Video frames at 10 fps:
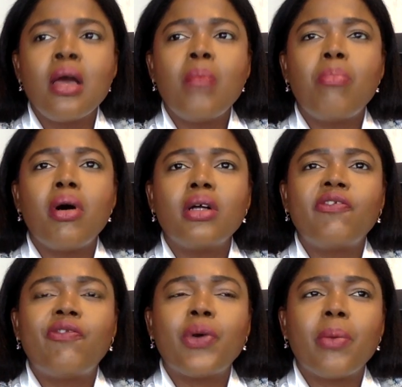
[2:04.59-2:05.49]
but
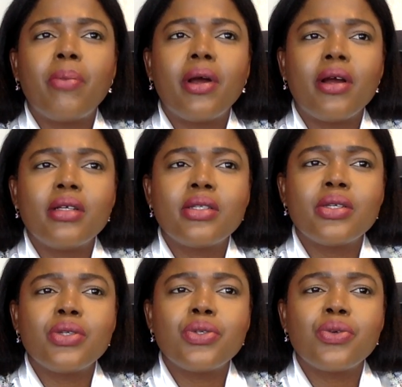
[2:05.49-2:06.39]
for
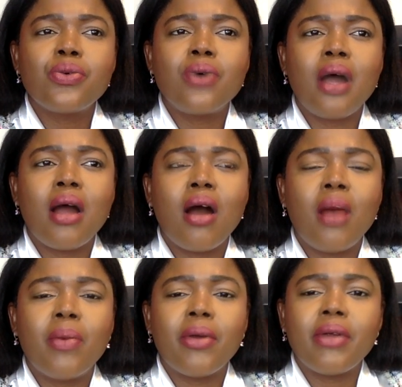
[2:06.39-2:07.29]
persons who are
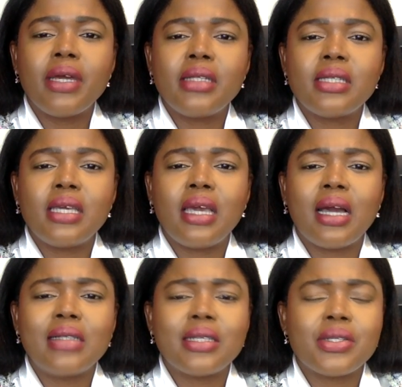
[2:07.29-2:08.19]
operating
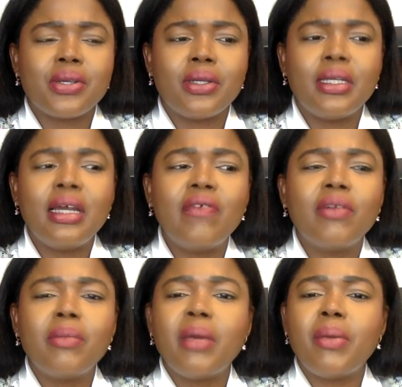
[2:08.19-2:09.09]
at a certain level,
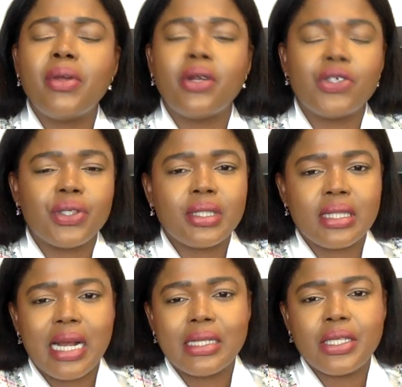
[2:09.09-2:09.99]
maybe you're just
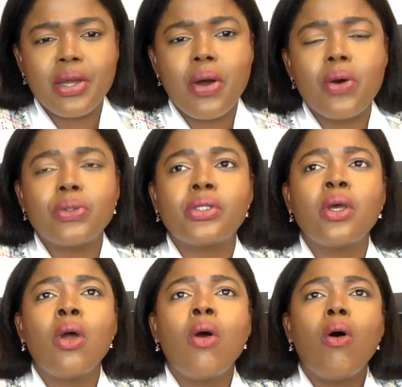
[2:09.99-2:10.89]
starting out,
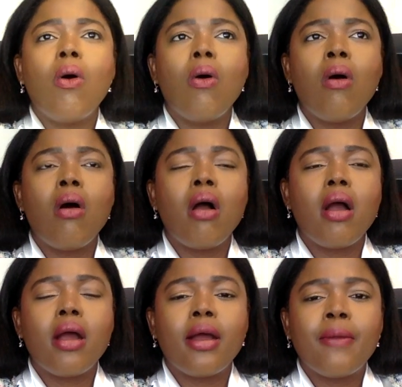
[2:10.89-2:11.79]

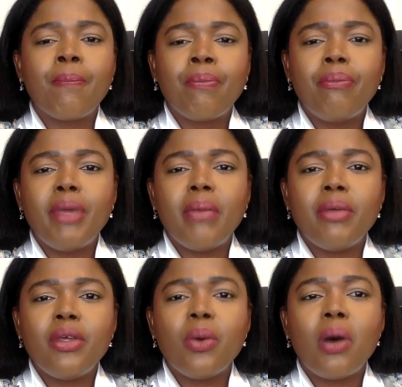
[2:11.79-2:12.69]
or maybe
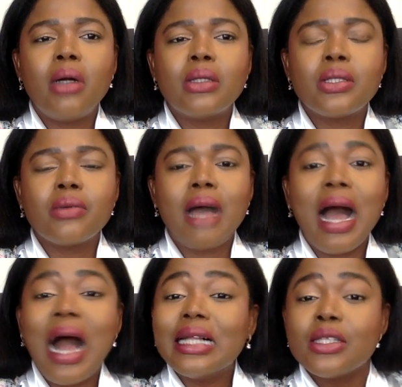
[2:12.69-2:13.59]
you want to
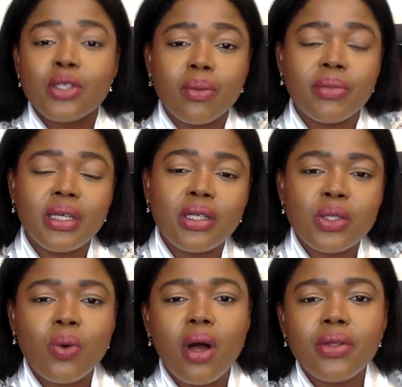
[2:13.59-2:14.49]
add something
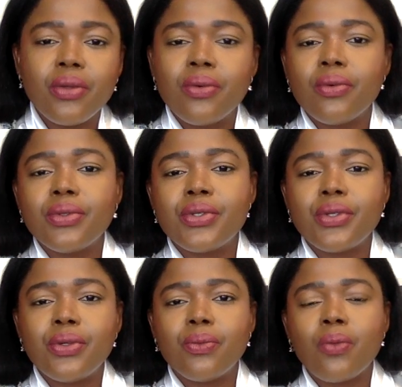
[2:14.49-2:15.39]
to what you
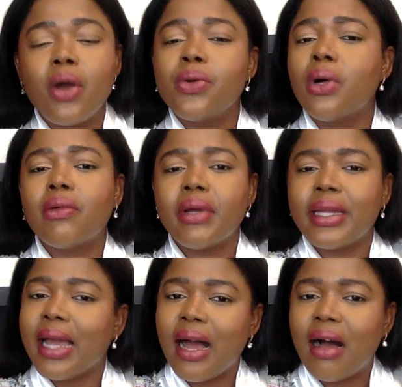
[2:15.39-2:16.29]

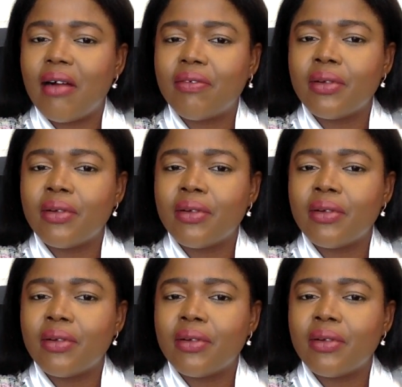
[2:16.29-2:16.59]
already have.